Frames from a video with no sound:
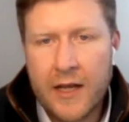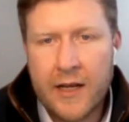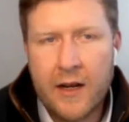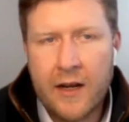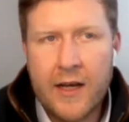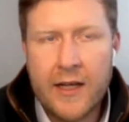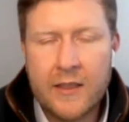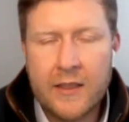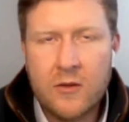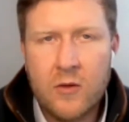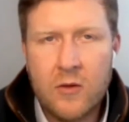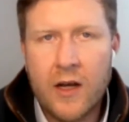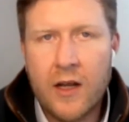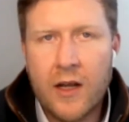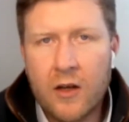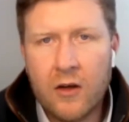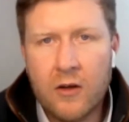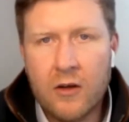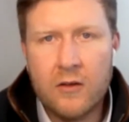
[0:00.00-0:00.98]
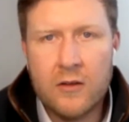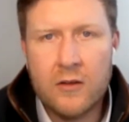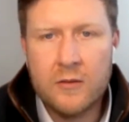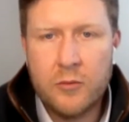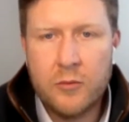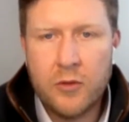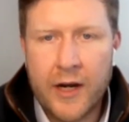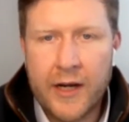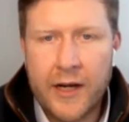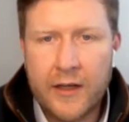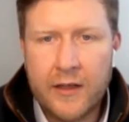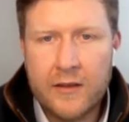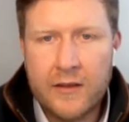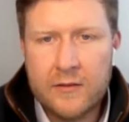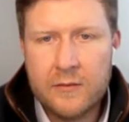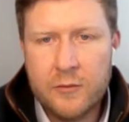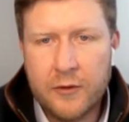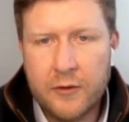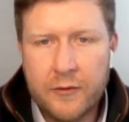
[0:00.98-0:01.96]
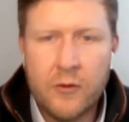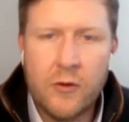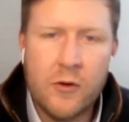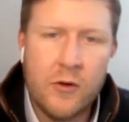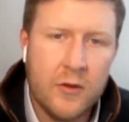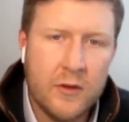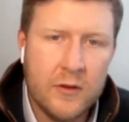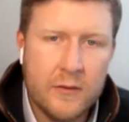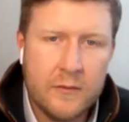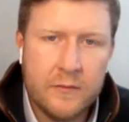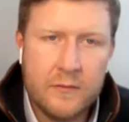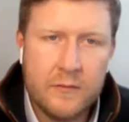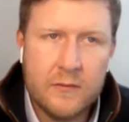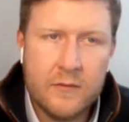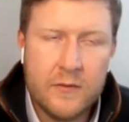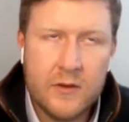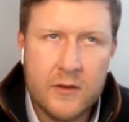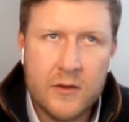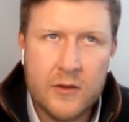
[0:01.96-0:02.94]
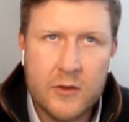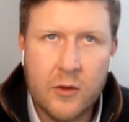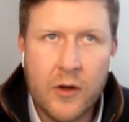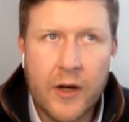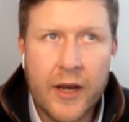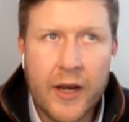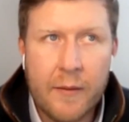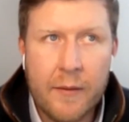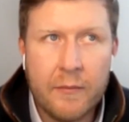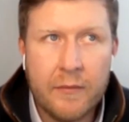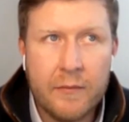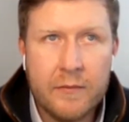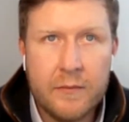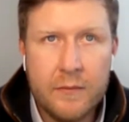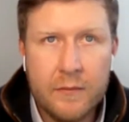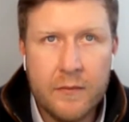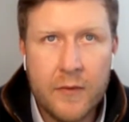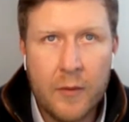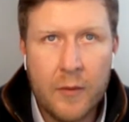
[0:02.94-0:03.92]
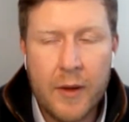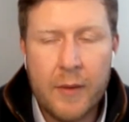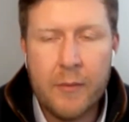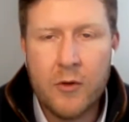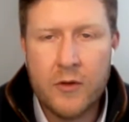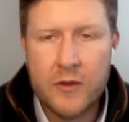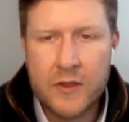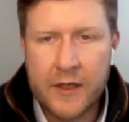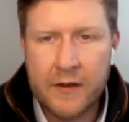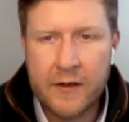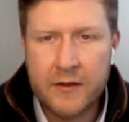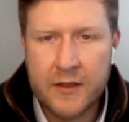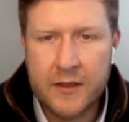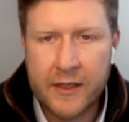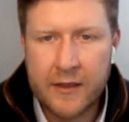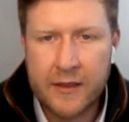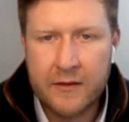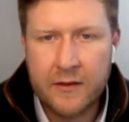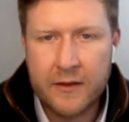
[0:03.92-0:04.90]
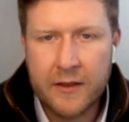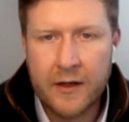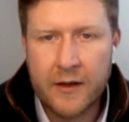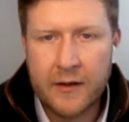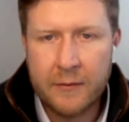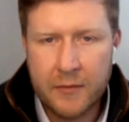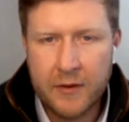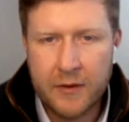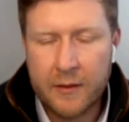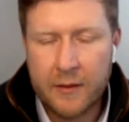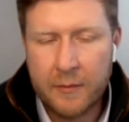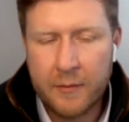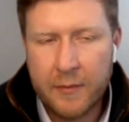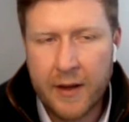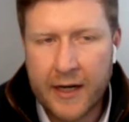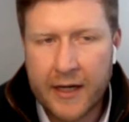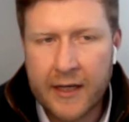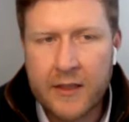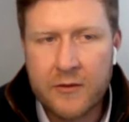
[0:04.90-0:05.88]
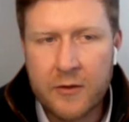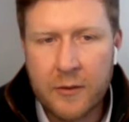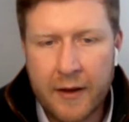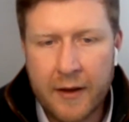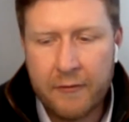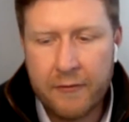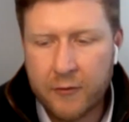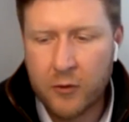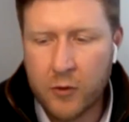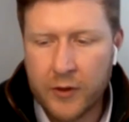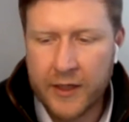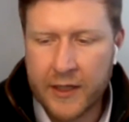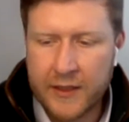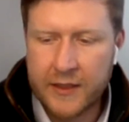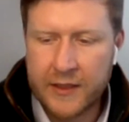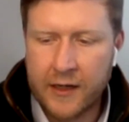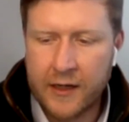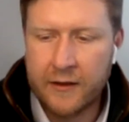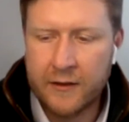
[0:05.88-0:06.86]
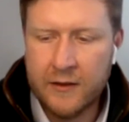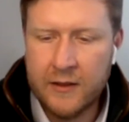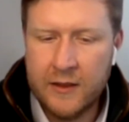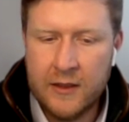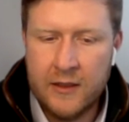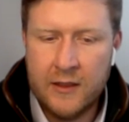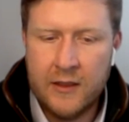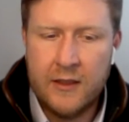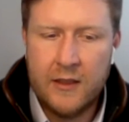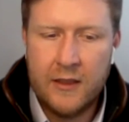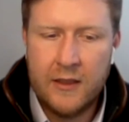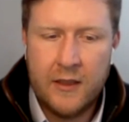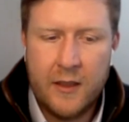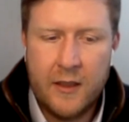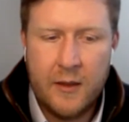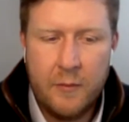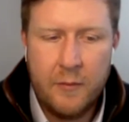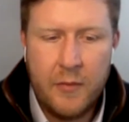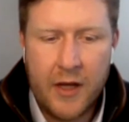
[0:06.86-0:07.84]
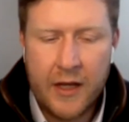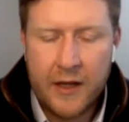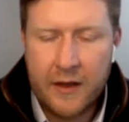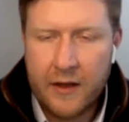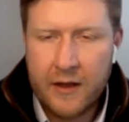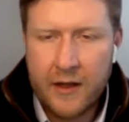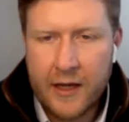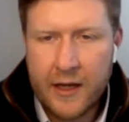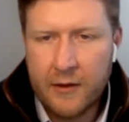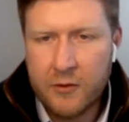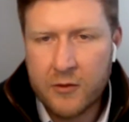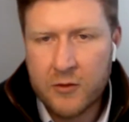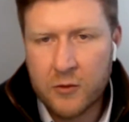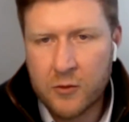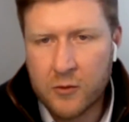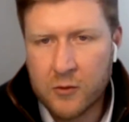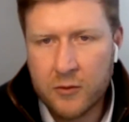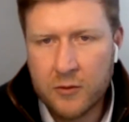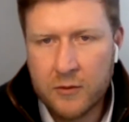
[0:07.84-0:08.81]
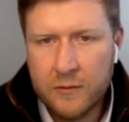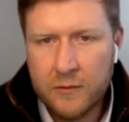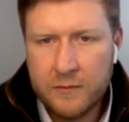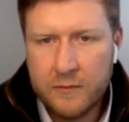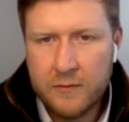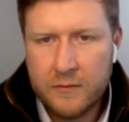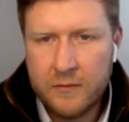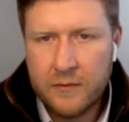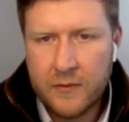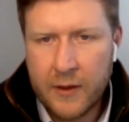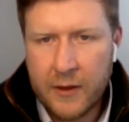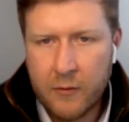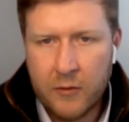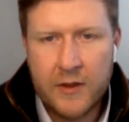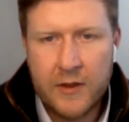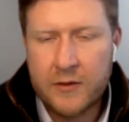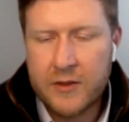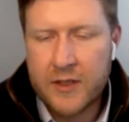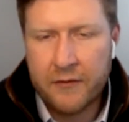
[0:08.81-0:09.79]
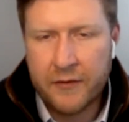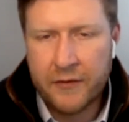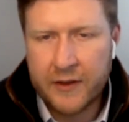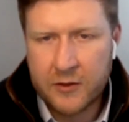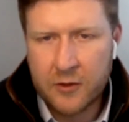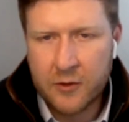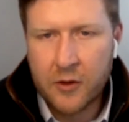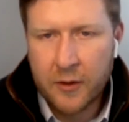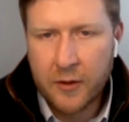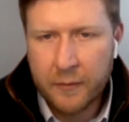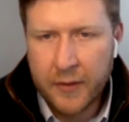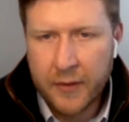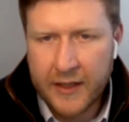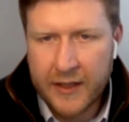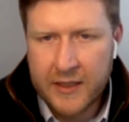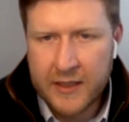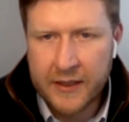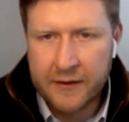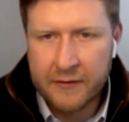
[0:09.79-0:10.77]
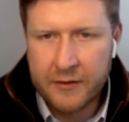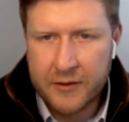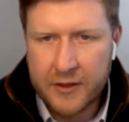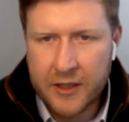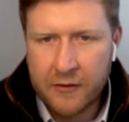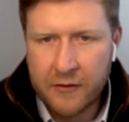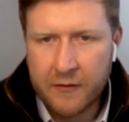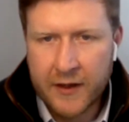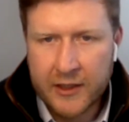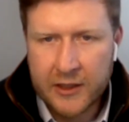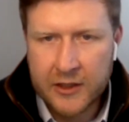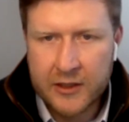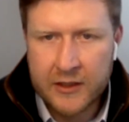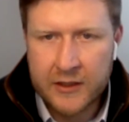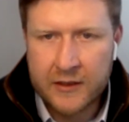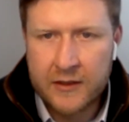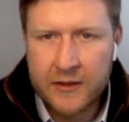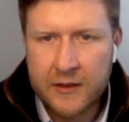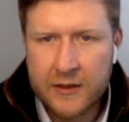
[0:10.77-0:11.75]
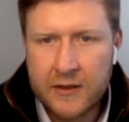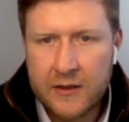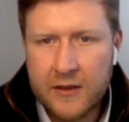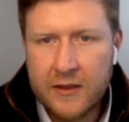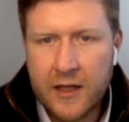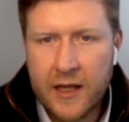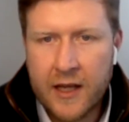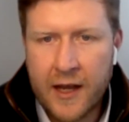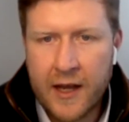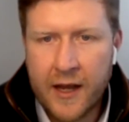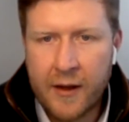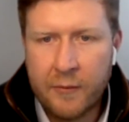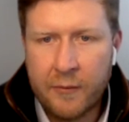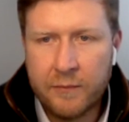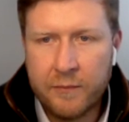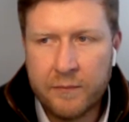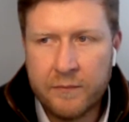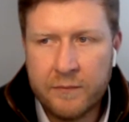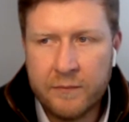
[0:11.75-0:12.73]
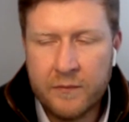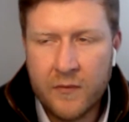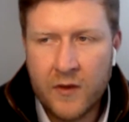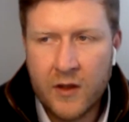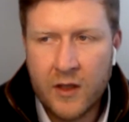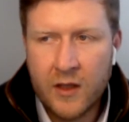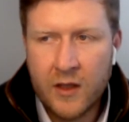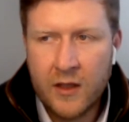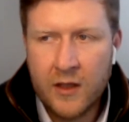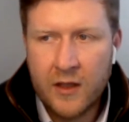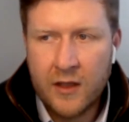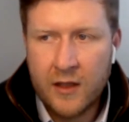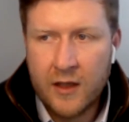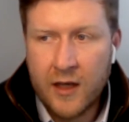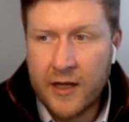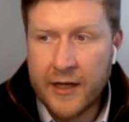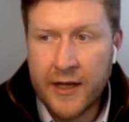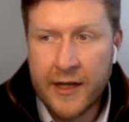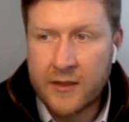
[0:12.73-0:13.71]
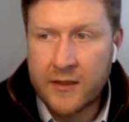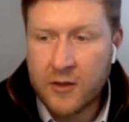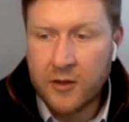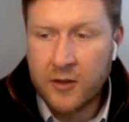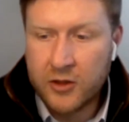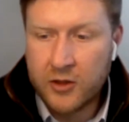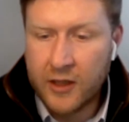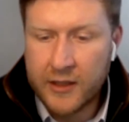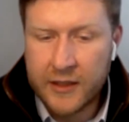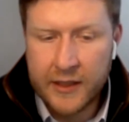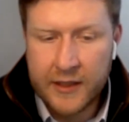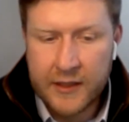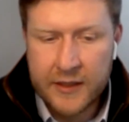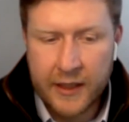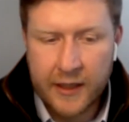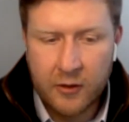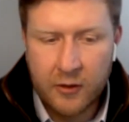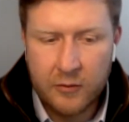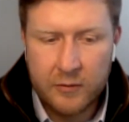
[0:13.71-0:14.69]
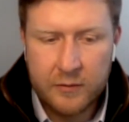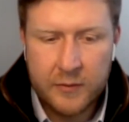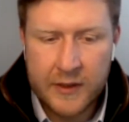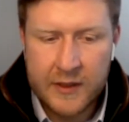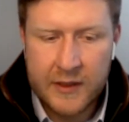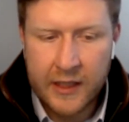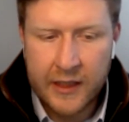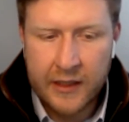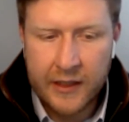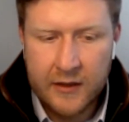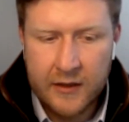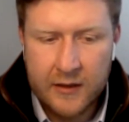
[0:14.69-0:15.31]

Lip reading: then I had quite a long break before sort of getting a bit more seriously, and back into about 4 years ago. But it was all, there was nothing sort of competitive. There was no registered. And yeah, so I tried DTL at Bisley.